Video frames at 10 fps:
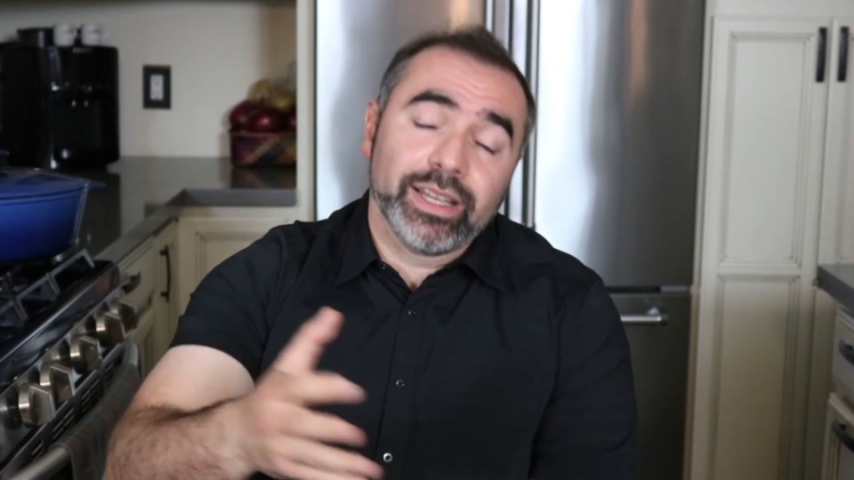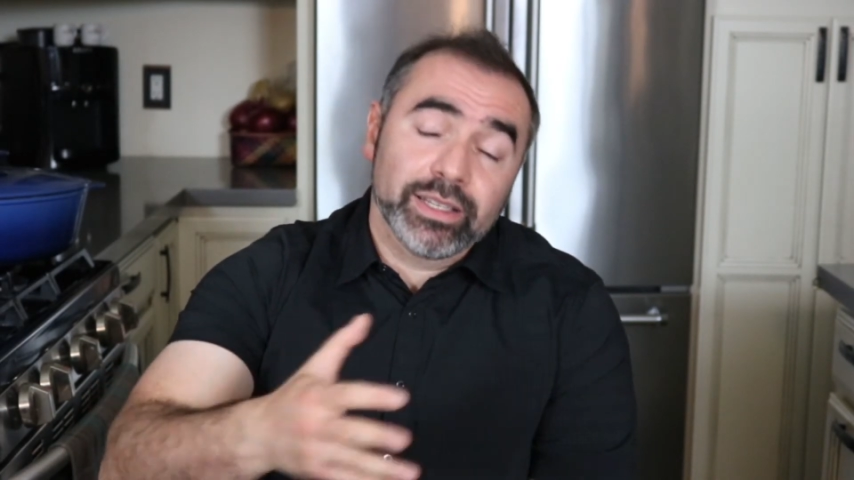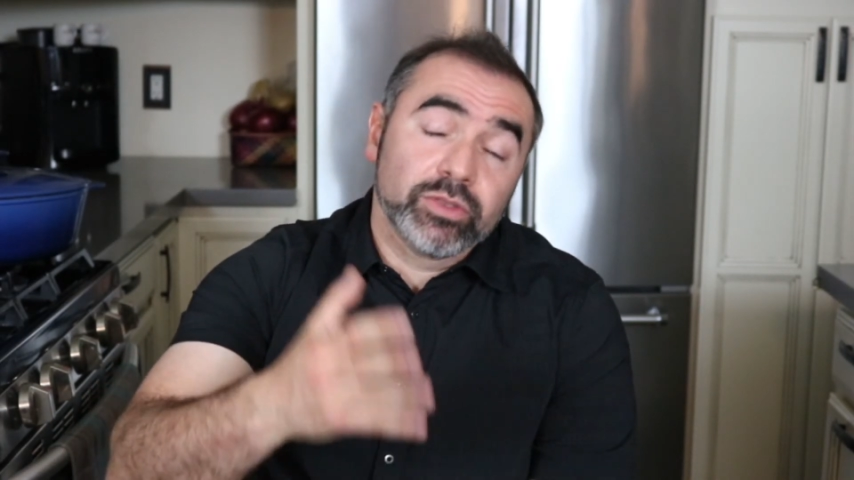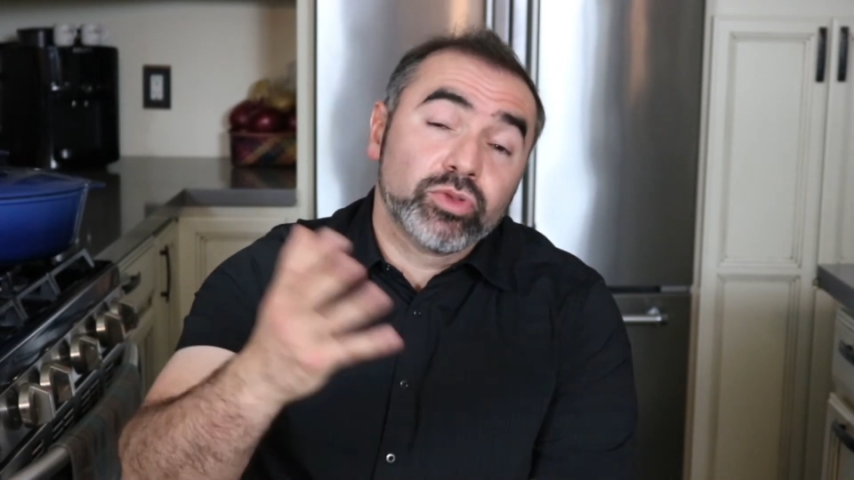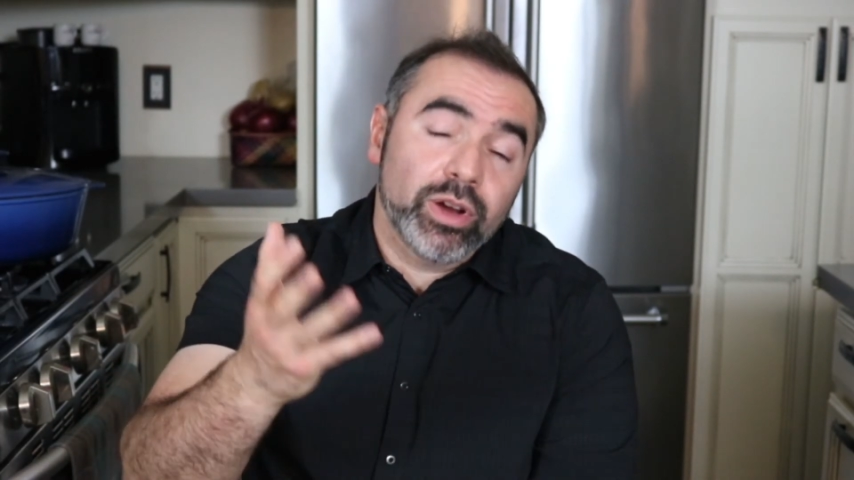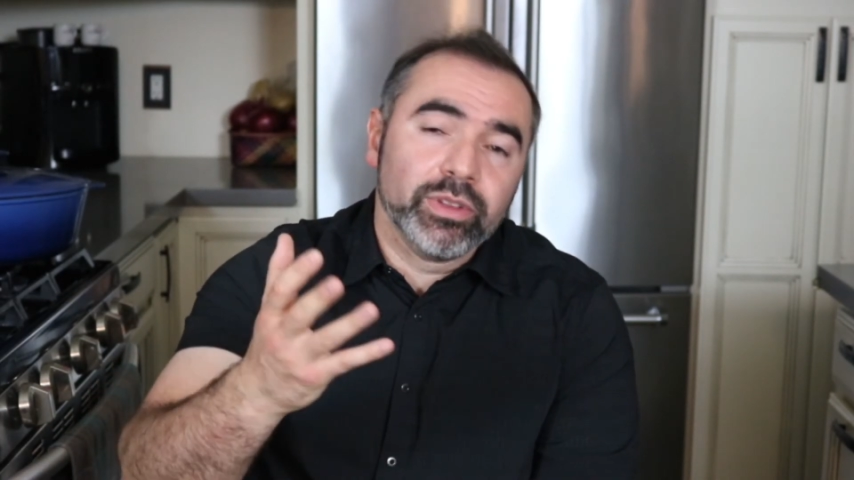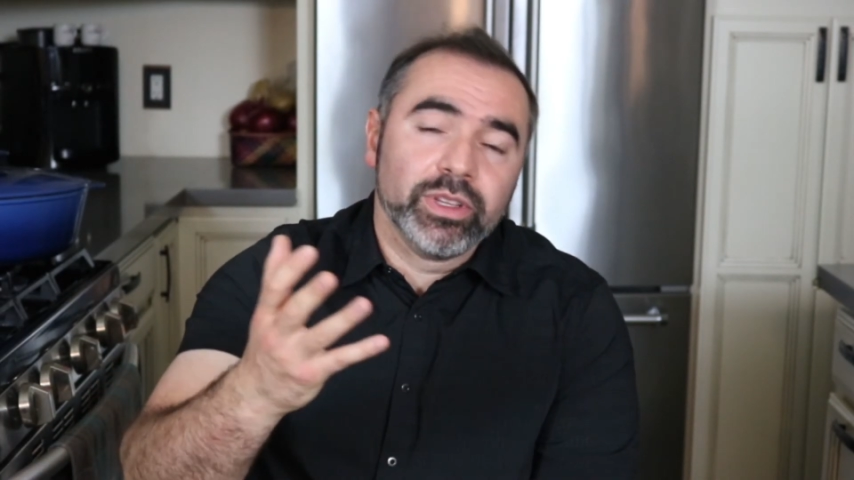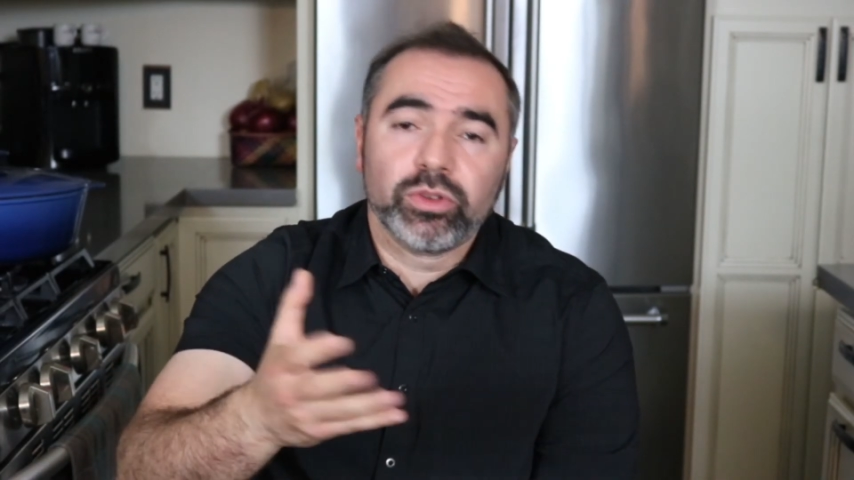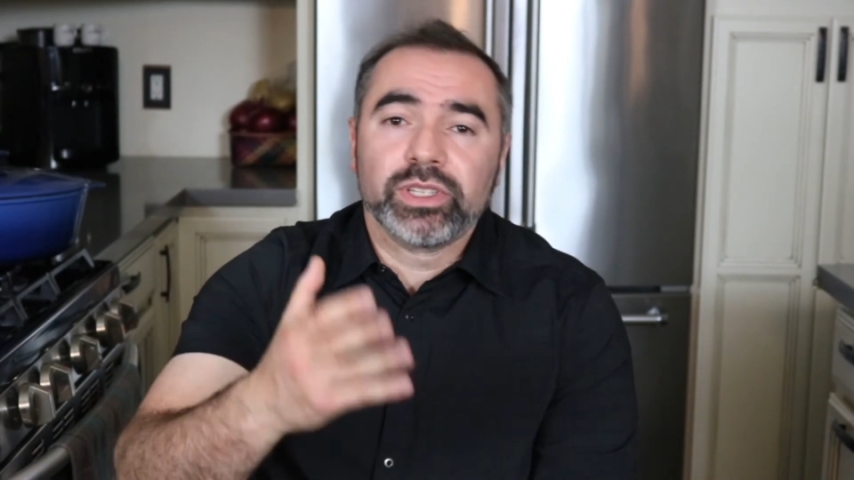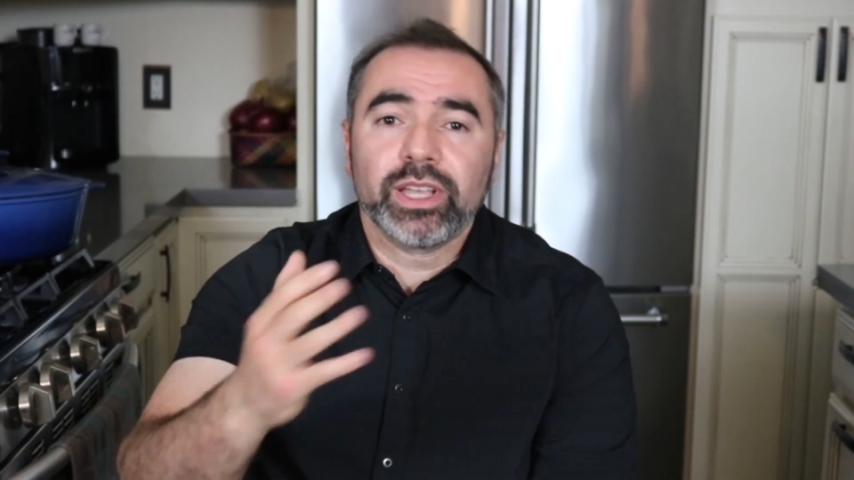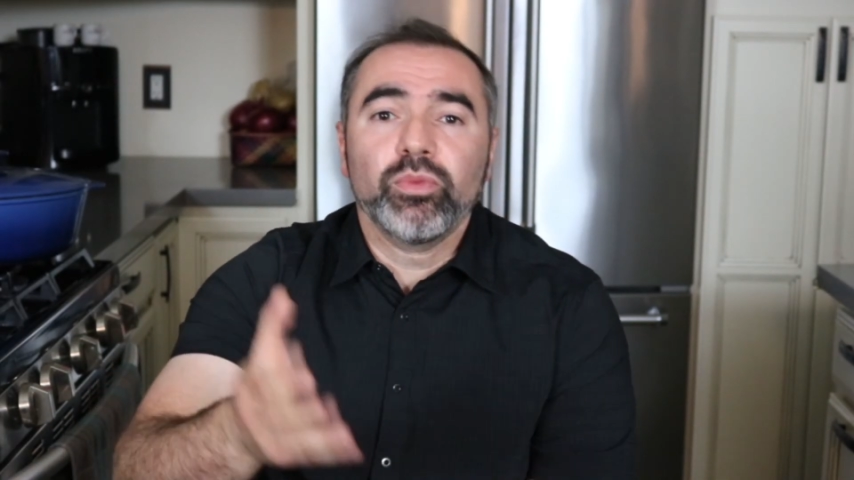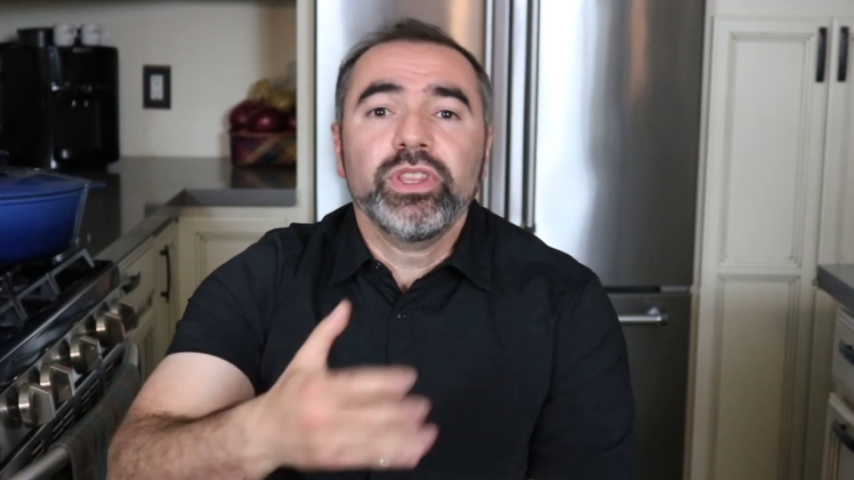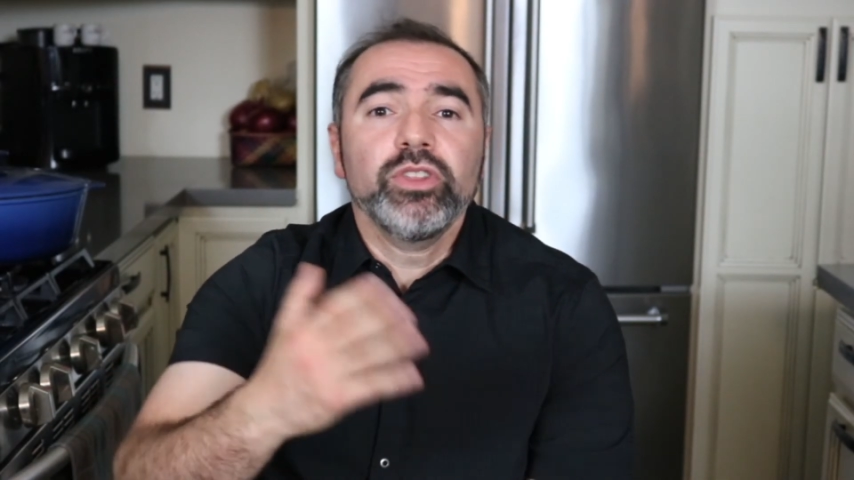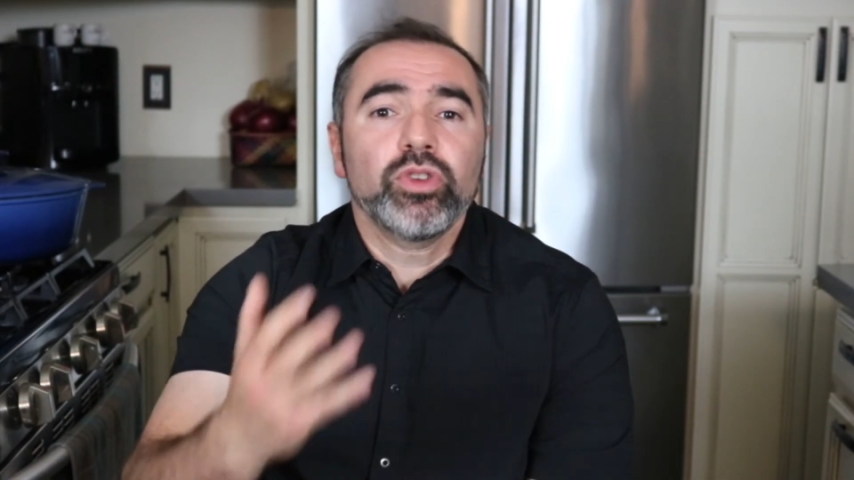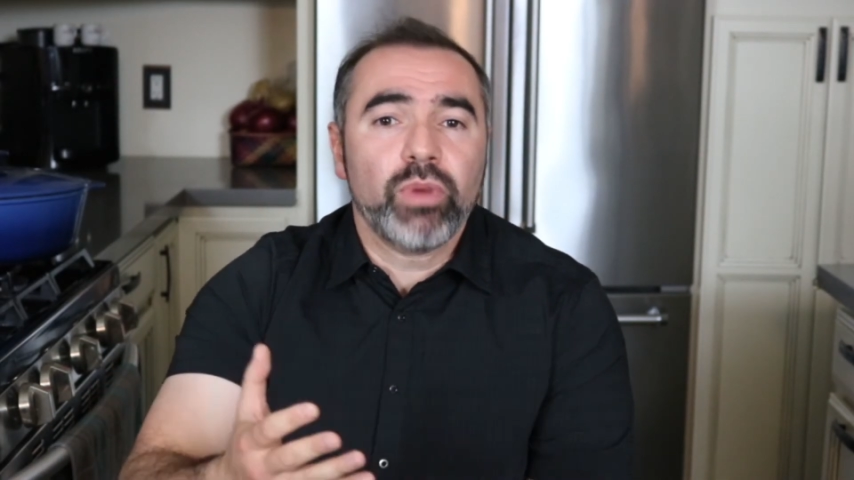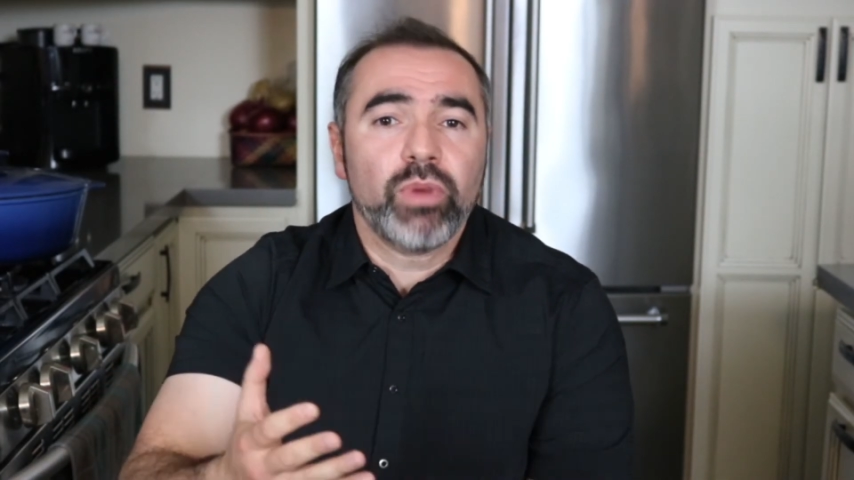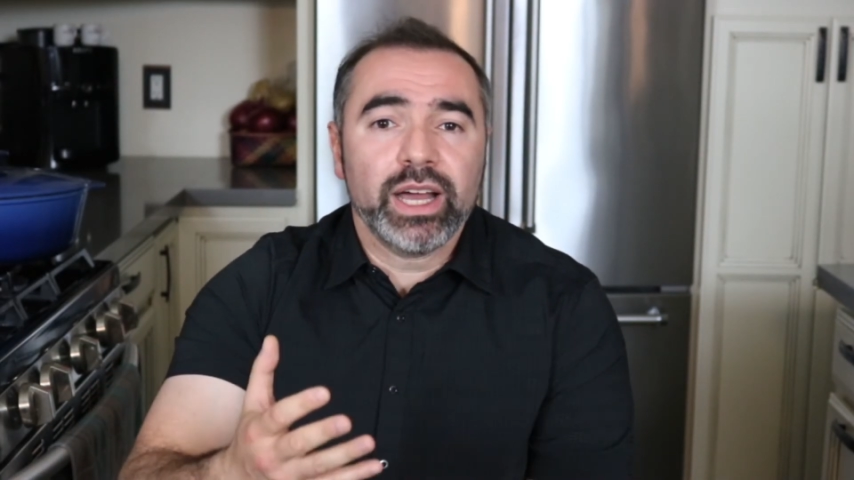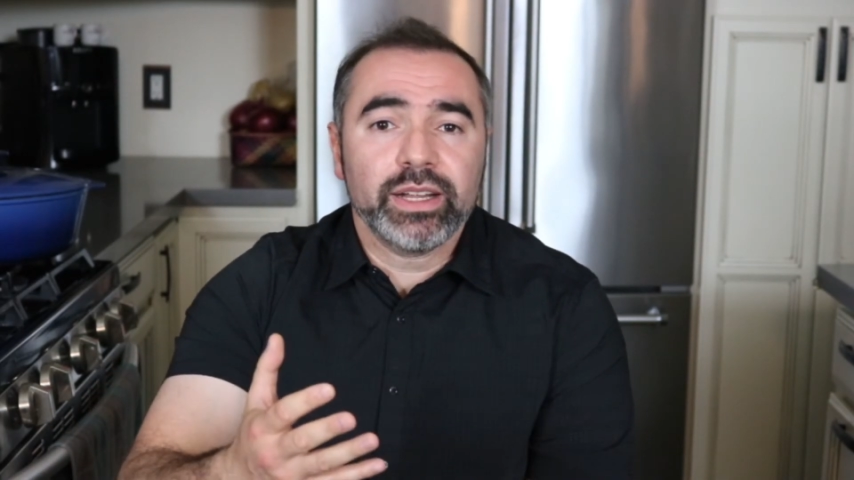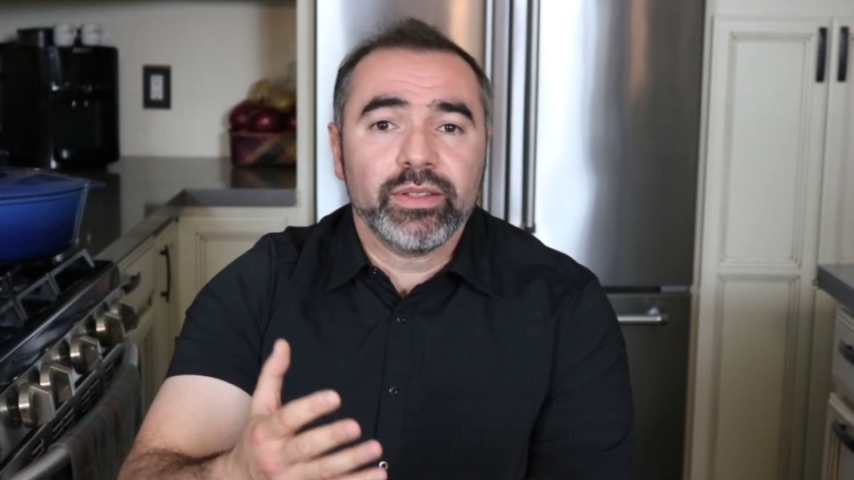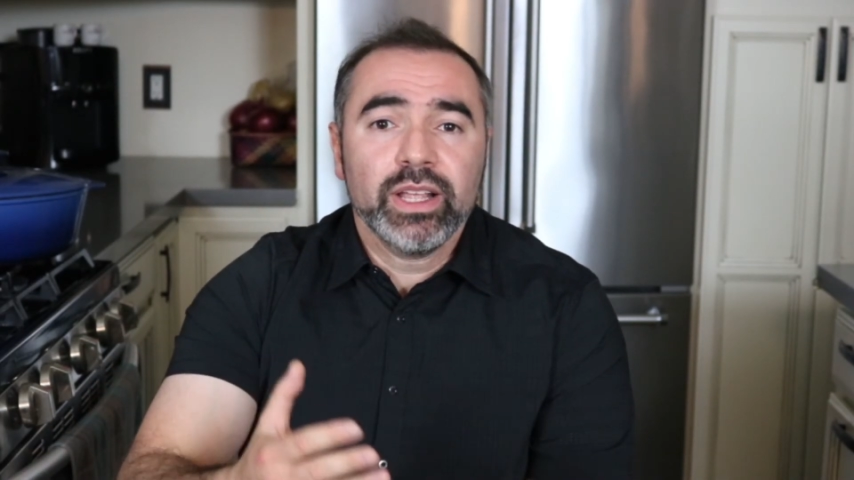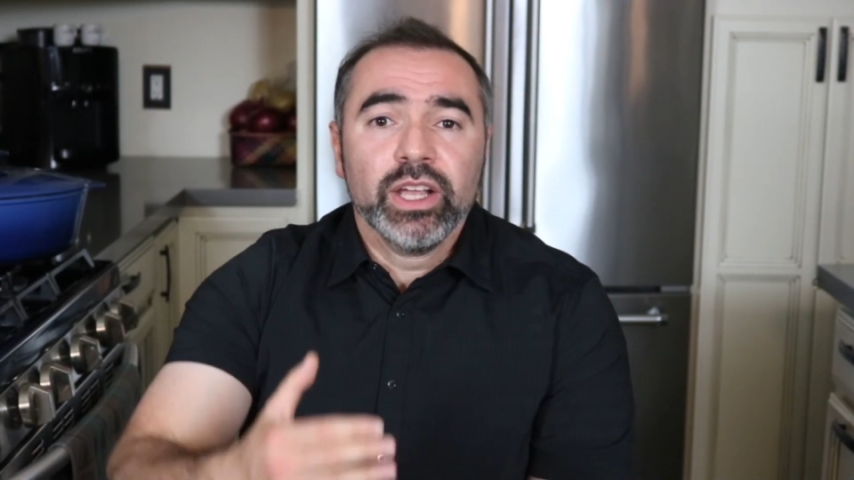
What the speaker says: traveling, you can say, within your body.